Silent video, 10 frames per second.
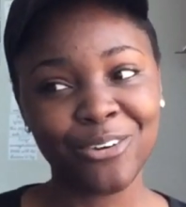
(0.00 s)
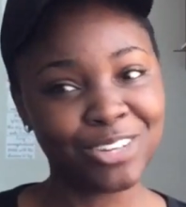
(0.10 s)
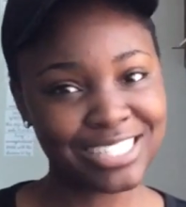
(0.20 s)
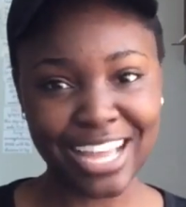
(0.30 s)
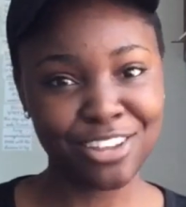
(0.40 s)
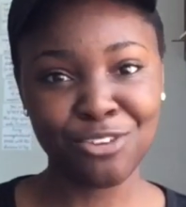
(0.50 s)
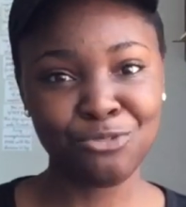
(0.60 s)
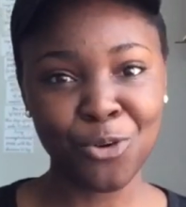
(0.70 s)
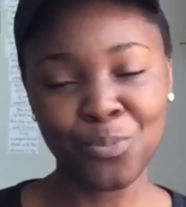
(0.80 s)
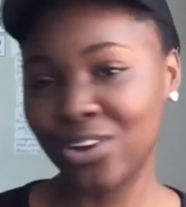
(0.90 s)
studying
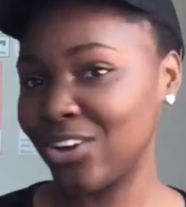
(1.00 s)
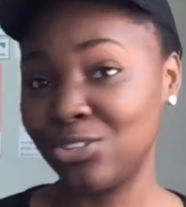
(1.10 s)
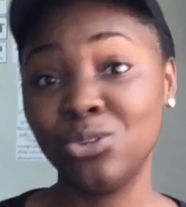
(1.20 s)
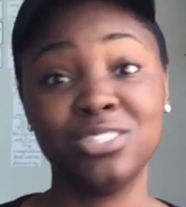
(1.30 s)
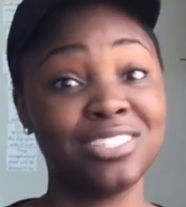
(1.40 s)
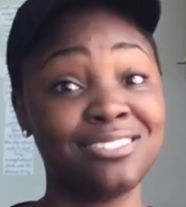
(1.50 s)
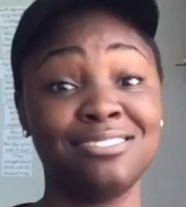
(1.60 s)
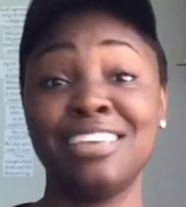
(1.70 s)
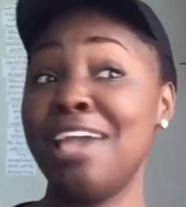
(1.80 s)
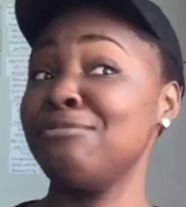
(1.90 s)
for, because you
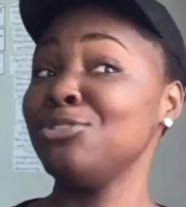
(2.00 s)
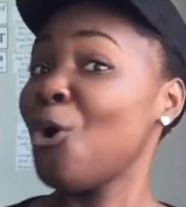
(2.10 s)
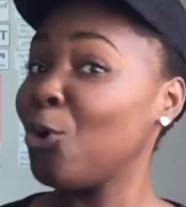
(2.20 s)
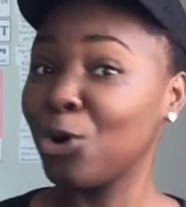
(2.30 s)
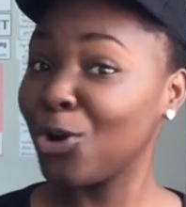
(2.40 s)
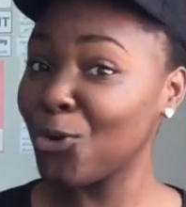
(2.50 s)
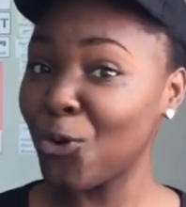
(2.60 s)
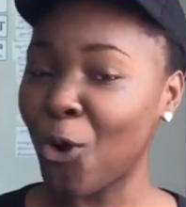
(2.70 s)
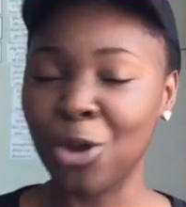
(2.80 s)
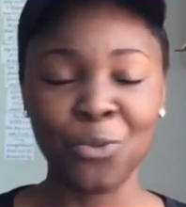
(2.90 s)
just have no
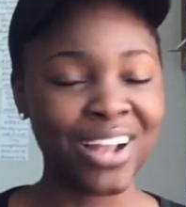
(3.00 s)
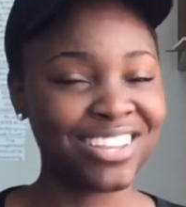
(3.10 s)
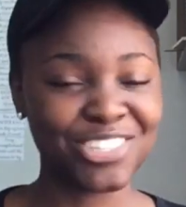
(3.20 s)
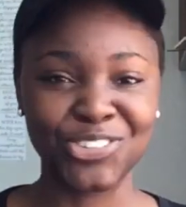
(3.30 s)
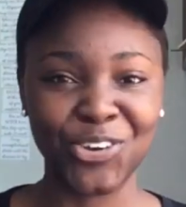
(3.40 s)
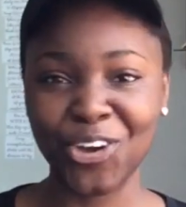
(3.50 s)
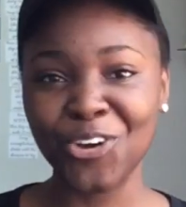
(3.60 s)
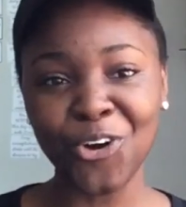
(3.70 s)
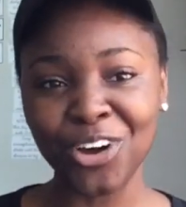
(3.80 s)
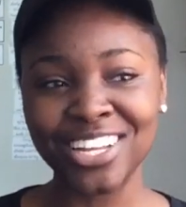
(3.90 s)
clue on what is
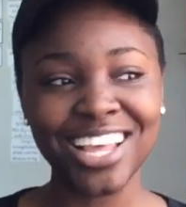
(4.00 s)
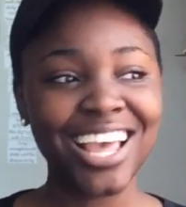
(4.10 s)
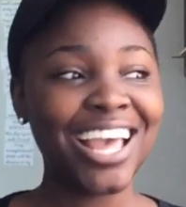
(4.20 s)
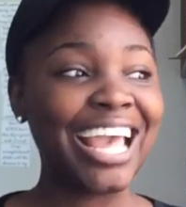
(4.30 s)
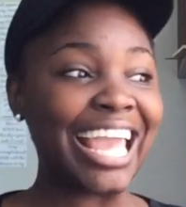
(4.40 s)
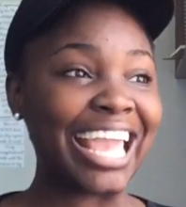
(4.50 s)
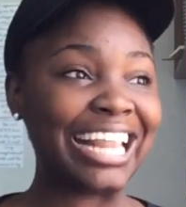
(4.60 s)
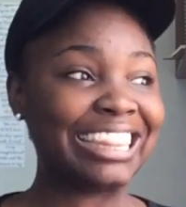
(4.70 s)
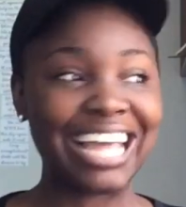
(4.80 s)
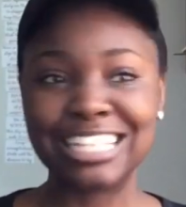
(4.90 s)
going on
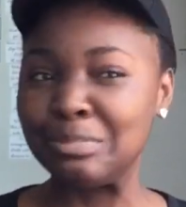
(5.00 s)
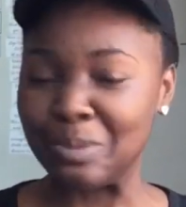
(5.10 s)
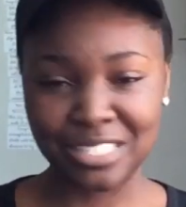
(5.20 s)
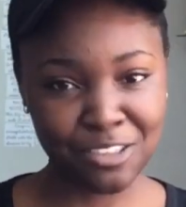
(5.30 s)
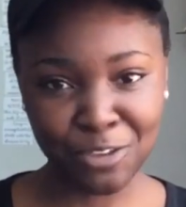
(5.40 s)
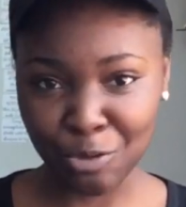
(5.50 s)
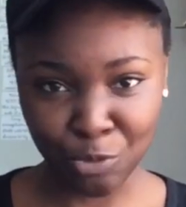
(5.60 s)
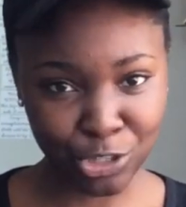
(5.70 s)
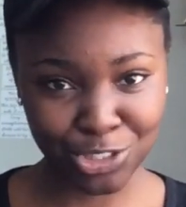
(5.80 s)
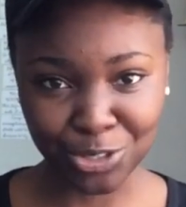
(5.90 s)
in that specific
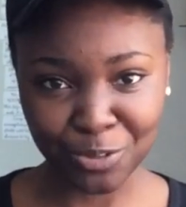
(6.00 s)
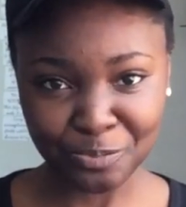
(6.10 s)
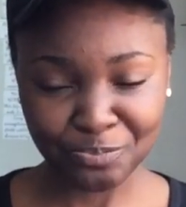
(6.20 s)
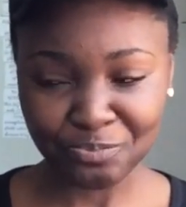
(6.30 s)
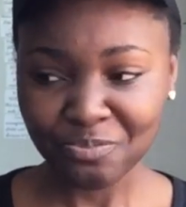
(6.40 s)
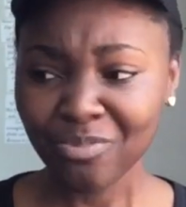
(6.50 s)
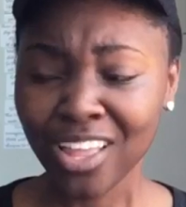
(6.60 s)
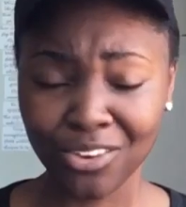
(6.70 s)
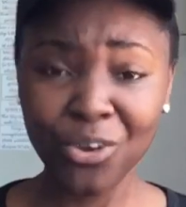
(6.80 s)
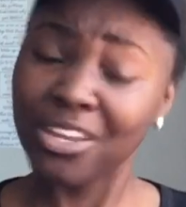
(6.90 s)
module.
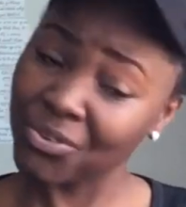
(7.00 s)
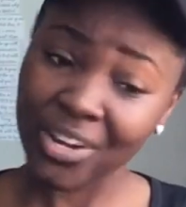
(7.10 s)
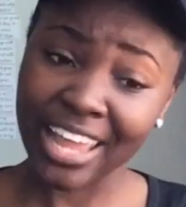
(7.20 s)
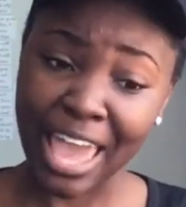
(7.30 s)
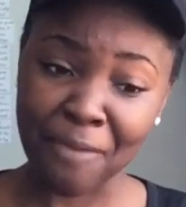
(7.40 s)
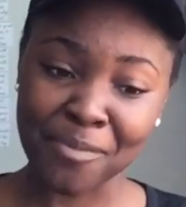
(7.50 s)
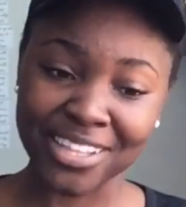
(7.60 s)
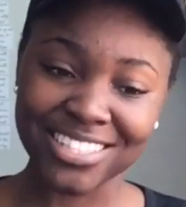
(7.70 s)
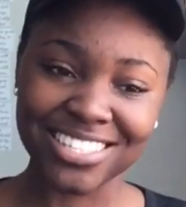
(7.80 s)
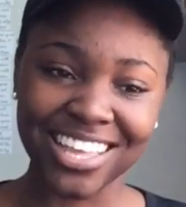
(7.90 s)
No, it really
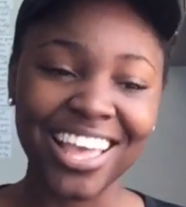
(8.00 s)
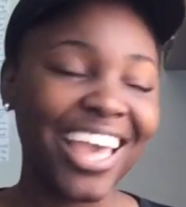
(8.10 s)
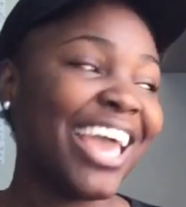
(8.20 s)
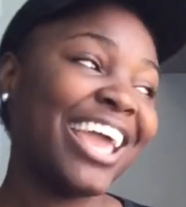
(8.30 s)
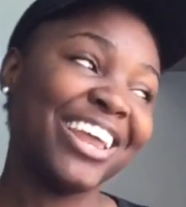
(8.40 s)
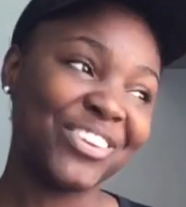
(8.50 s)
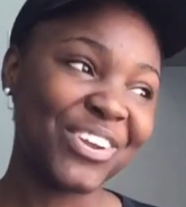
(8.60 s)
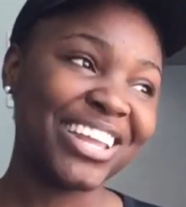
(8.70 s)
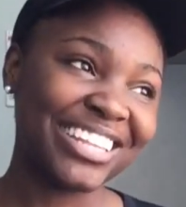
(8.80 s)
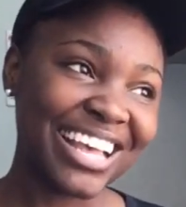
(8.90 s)
happens. It
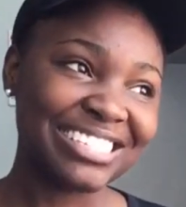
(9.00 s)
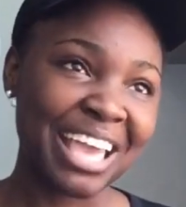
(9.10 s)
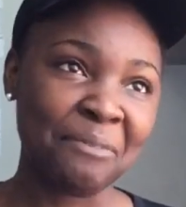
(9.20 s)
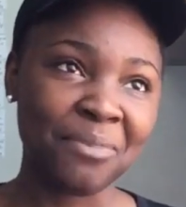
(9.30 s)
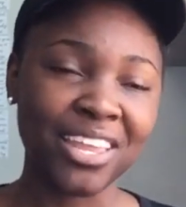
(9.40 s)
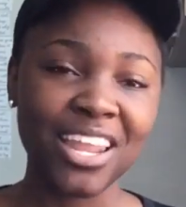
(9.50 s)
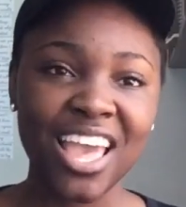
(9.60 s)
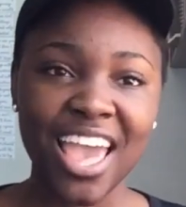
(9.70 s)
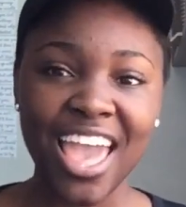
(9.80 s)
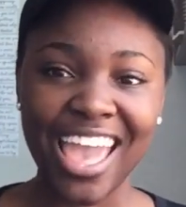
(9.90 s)
really does happen.
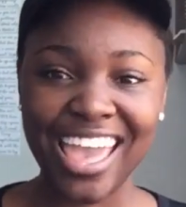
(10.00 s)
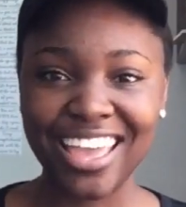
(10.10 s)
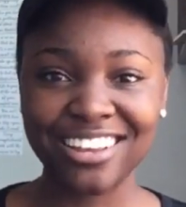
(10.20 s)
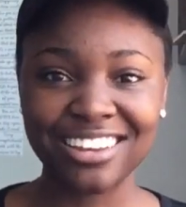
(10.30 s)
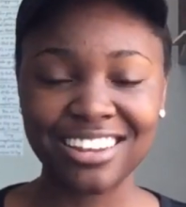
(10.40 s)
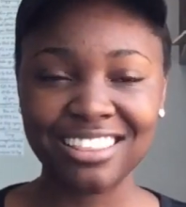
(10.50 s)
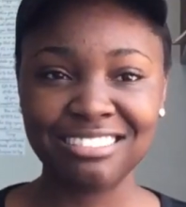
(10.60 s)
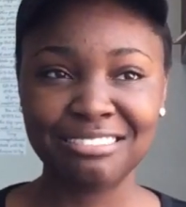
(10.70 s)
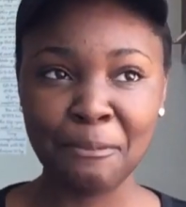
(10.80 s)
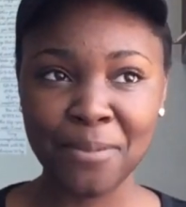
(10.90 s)
And
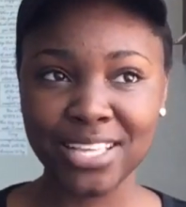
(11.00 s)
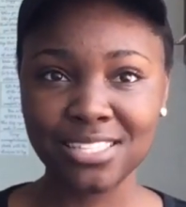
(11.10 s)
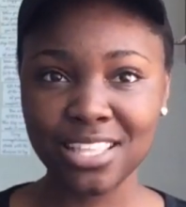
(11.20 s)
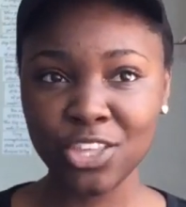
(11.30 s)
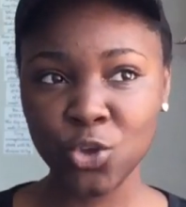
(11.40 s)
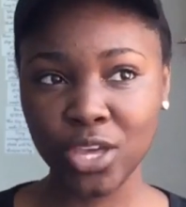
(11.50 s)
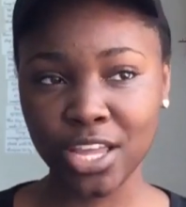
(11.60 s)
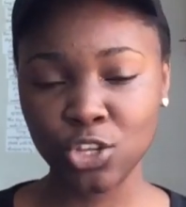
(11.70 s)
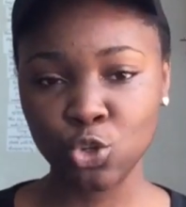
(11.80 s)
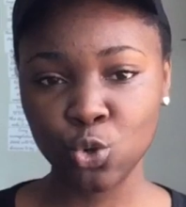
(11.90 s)
the best thing you
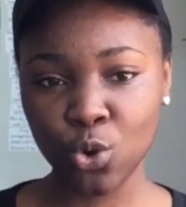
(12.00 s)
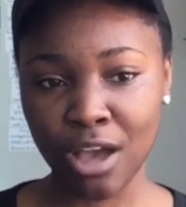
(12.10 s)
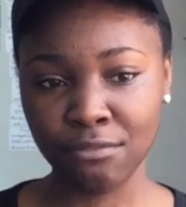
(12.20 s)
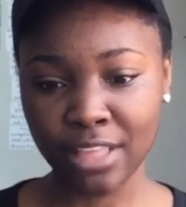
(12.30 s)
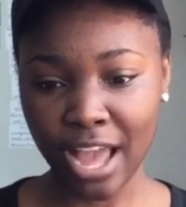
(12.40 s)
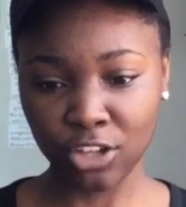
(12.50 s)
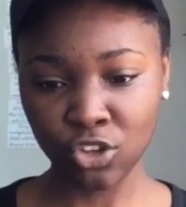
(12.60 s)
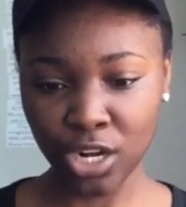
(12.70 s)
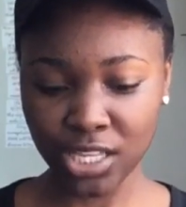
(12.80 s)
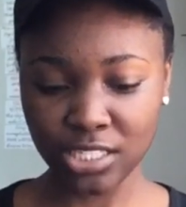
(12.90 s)
can do after
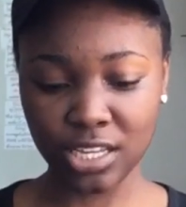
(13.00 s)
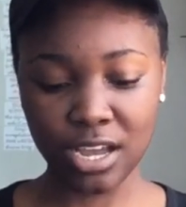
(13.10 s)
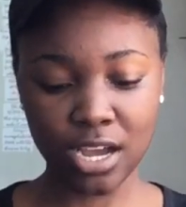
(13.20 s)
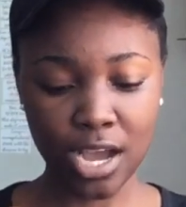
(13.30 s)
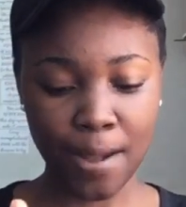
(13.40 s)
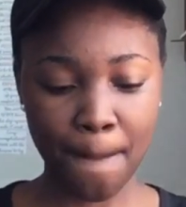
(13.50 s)
acknowledging